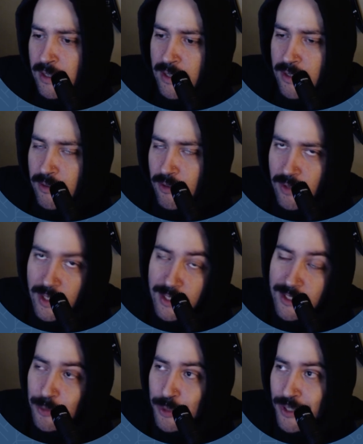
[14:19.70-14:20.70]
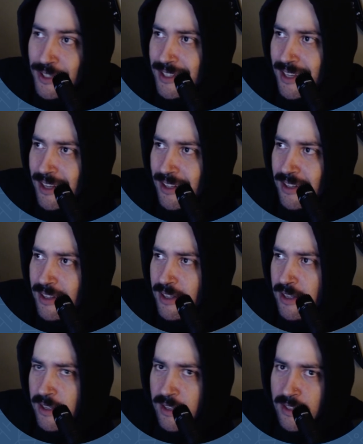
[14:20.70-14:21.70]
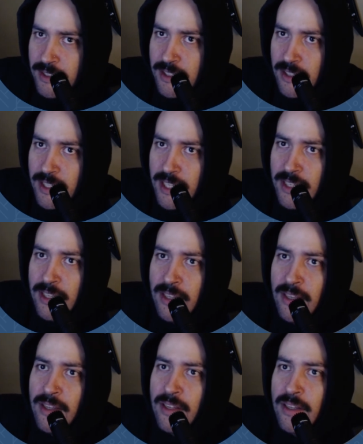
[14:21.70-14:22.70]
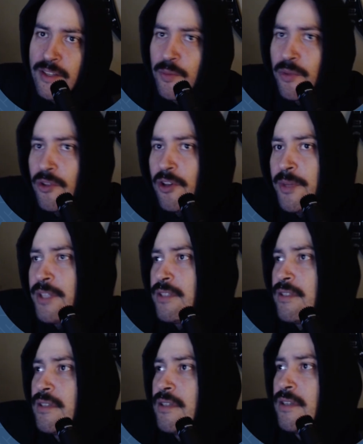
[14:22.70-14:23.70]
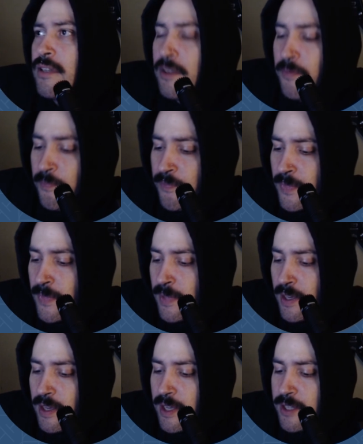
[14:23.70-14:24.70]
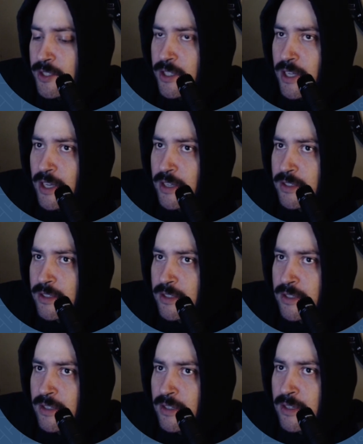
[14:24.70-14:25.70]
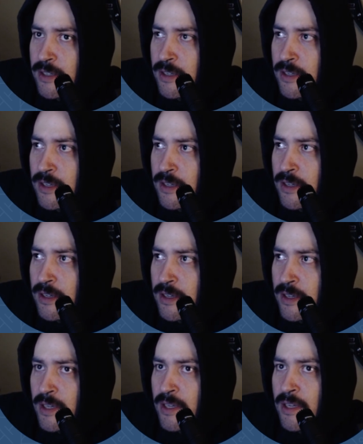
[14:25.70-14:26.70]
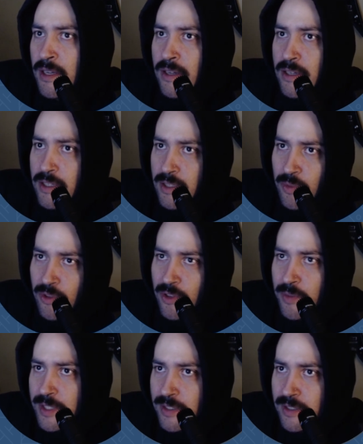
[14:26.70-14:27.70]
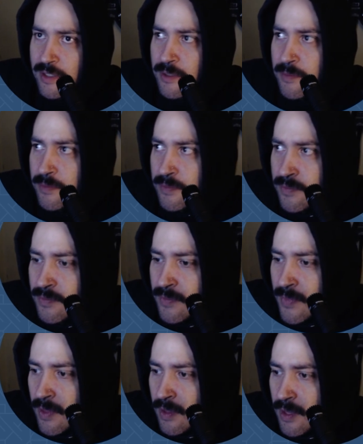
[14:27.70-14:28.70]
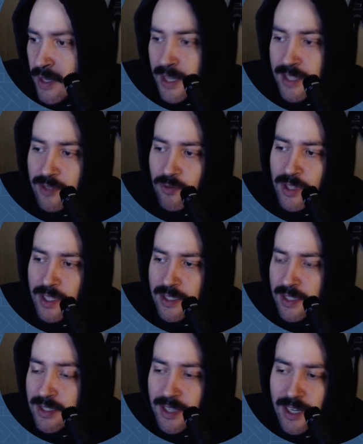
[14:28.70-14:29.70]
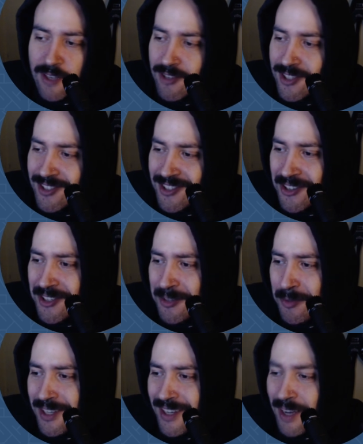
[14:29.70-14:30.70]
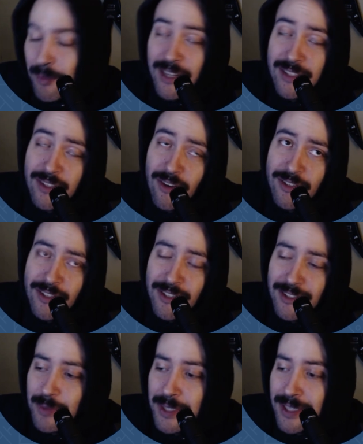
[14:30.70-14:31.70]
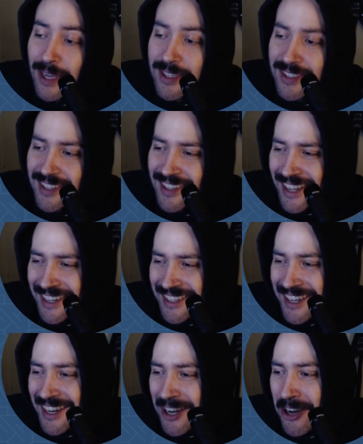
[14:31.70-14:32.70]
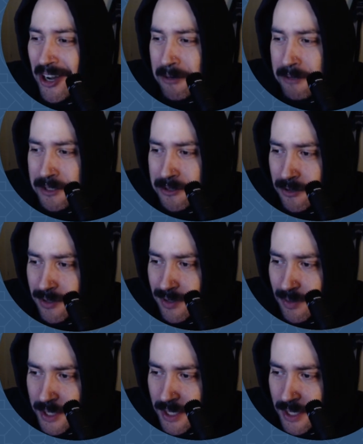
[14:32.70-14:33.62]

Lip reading: we'll run kubectl delete deployment nginx deployment. And I guess one less, it's not even necessarily to be, I mean, it's always good to be nice and like not hog resources, but